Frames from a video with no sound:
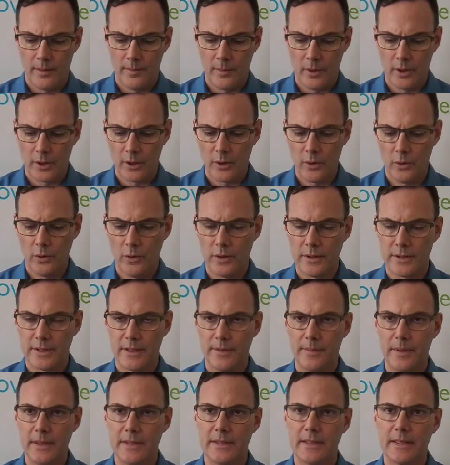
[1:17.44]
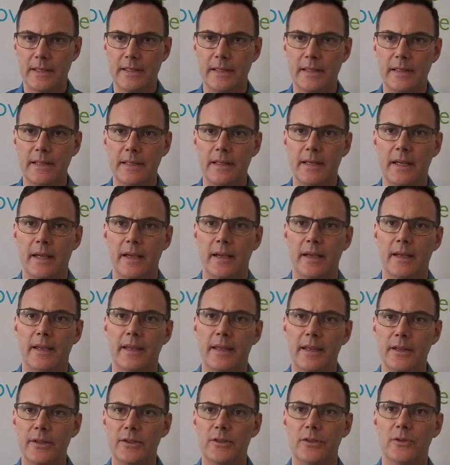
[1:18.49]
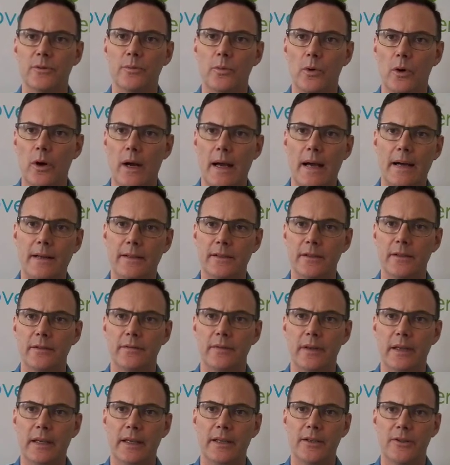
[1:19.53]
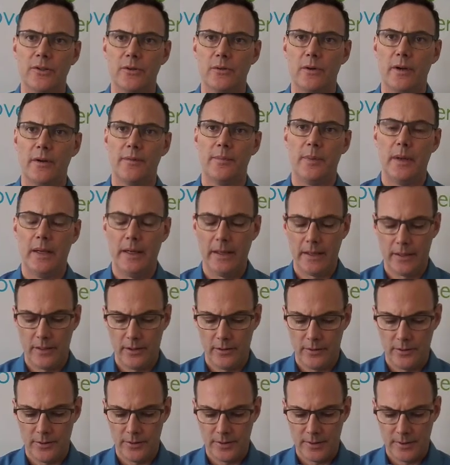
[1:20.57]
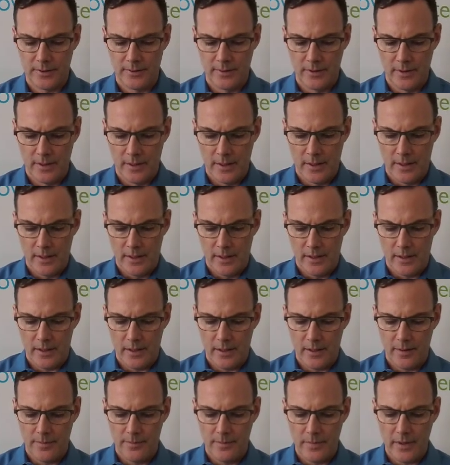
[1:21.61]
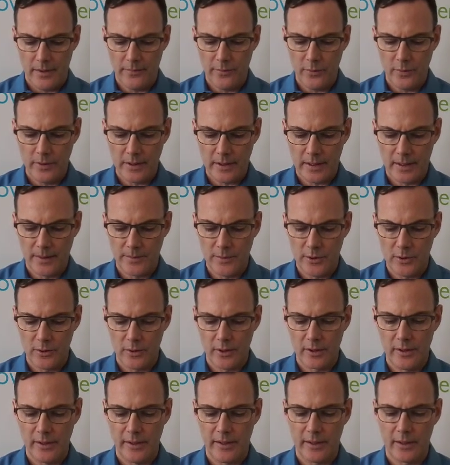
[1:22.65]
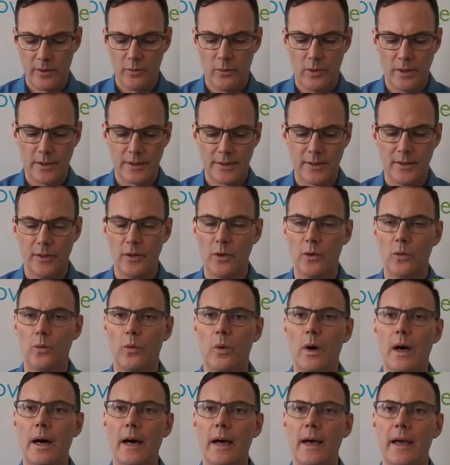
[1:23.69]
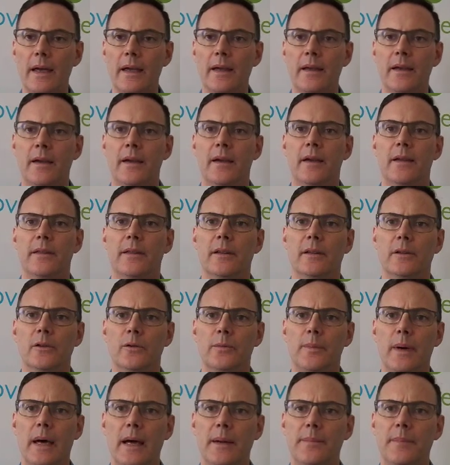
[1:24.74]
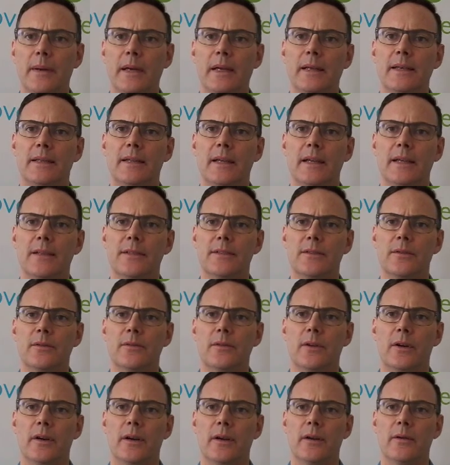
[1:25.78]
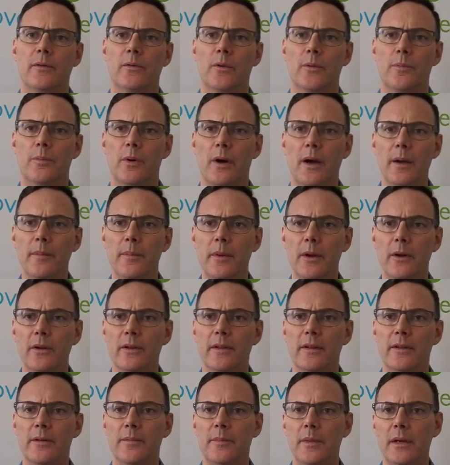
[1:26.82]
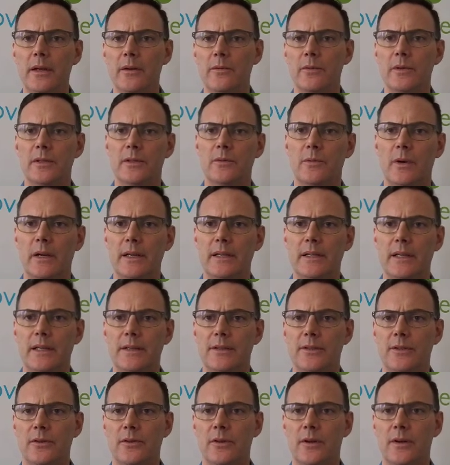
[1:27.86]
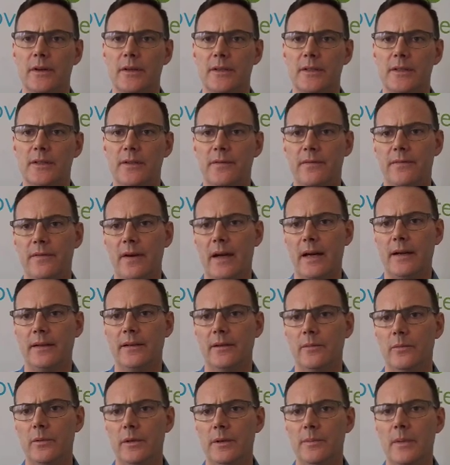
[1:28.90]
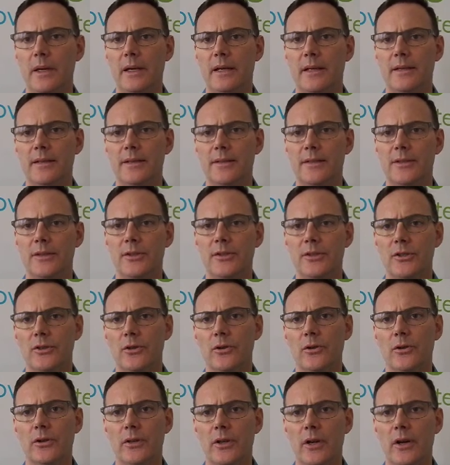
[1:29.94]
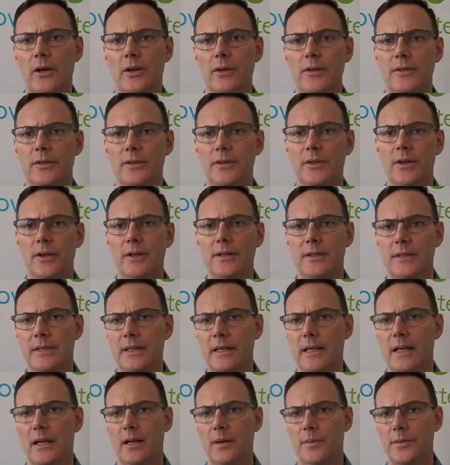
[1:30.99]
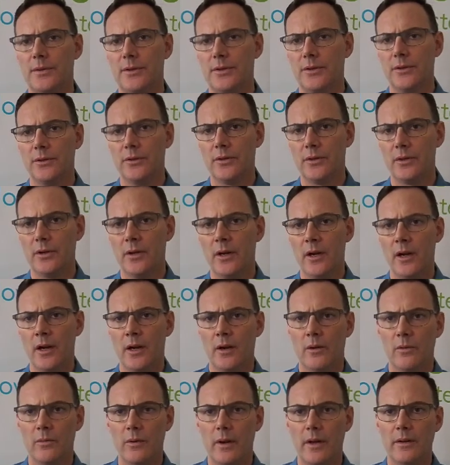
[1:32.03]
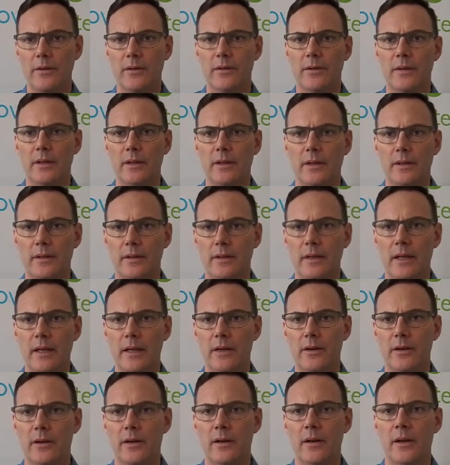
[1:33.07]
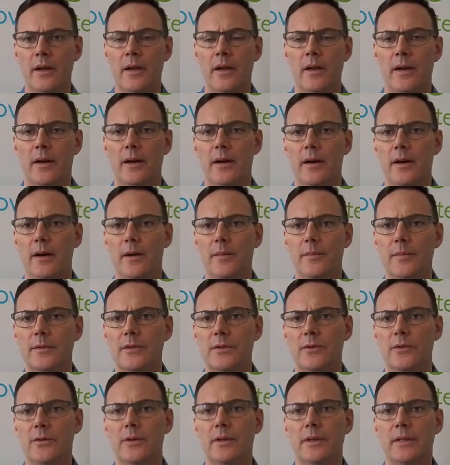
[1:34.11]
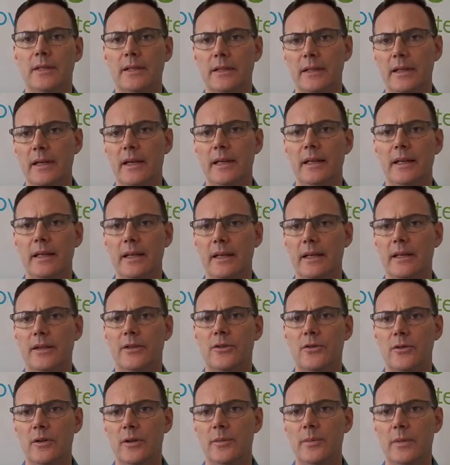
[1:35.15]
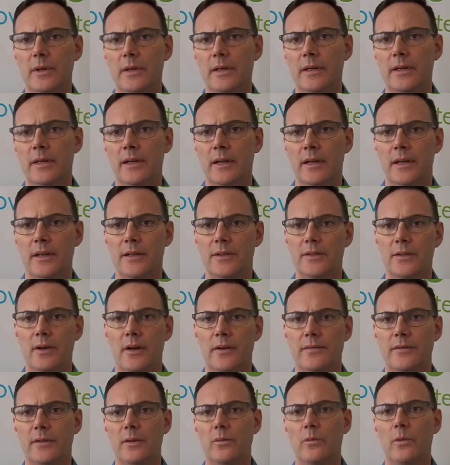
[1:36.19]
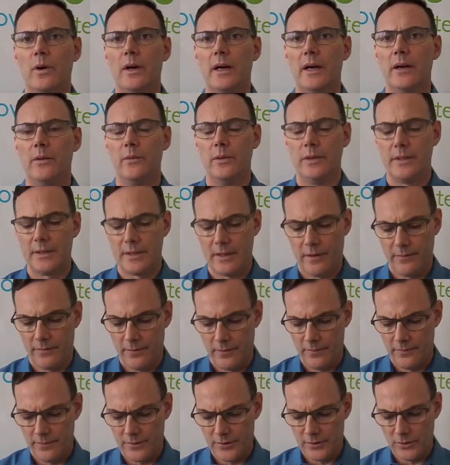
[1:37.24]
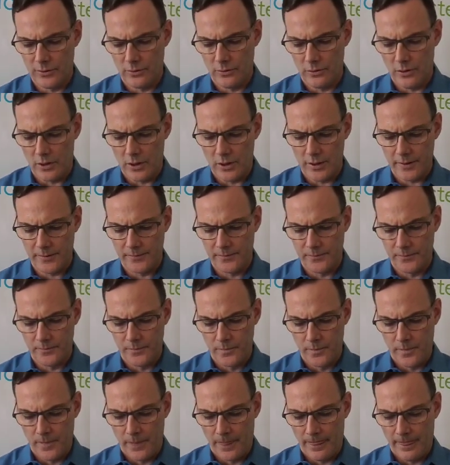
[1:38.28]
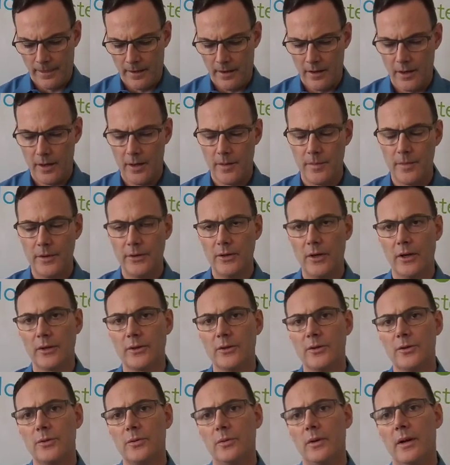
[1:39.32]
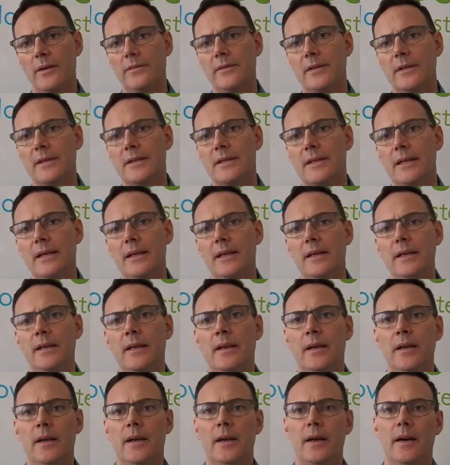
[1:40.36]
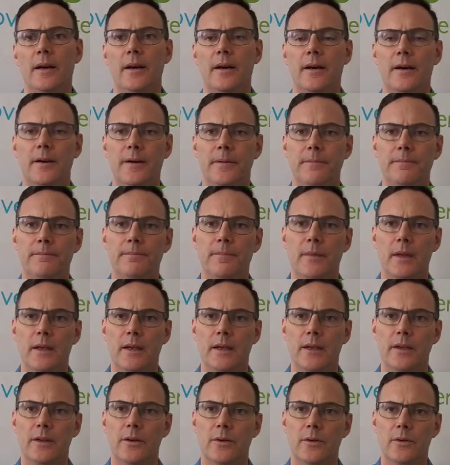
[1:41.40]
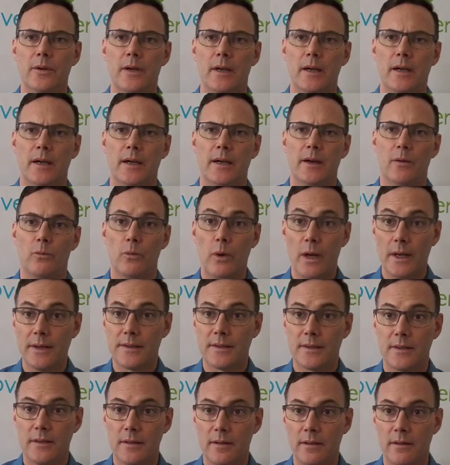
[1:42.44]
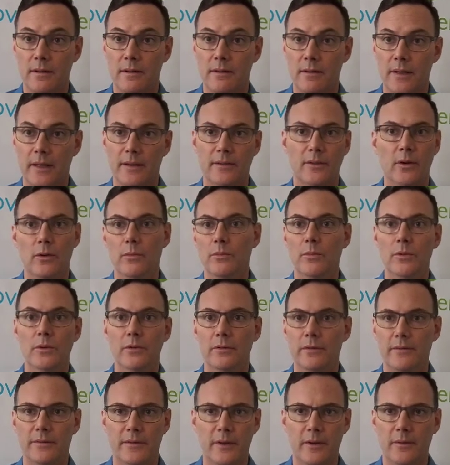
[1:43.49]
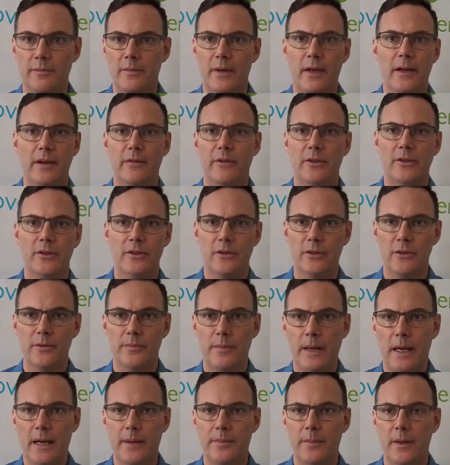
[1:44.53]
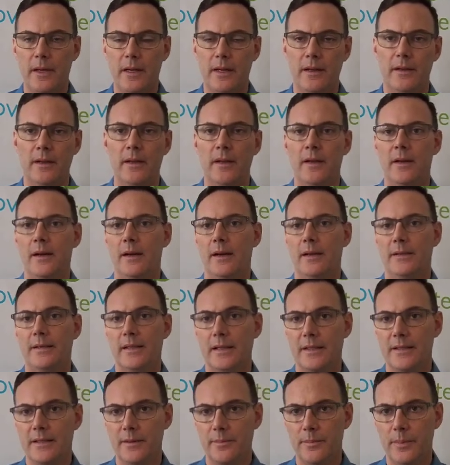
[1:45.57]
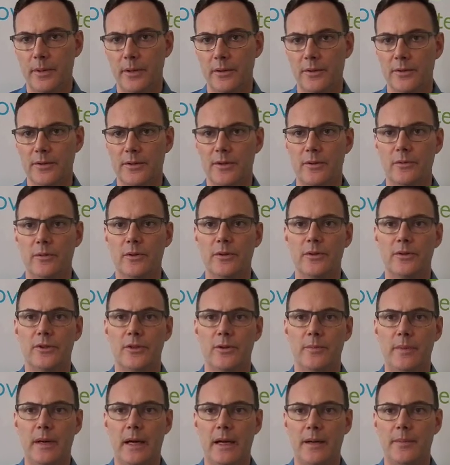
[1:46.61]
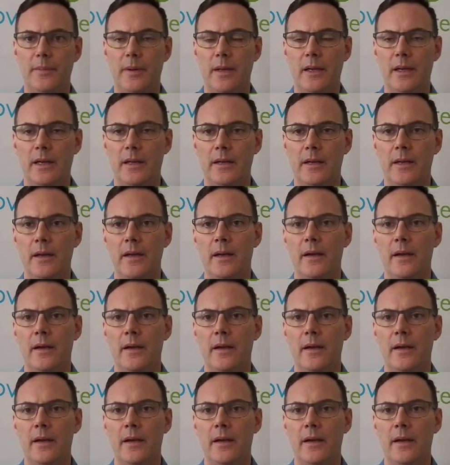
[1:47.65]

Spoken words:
Our goal is to basically get you more active and get you off painkillers. Everyone that comes to our clinic wants to know why the low back pain takes so long. Well, primarily the main reason why it takes so long is the fact that we make a decision early on to not seek help sooner rather than later. So the delay in getting treatment is often why we suffer for so long. The doctors will often say, um, rest, like don't move, don't aggravate your back pain, take some pills to reduce your back pain.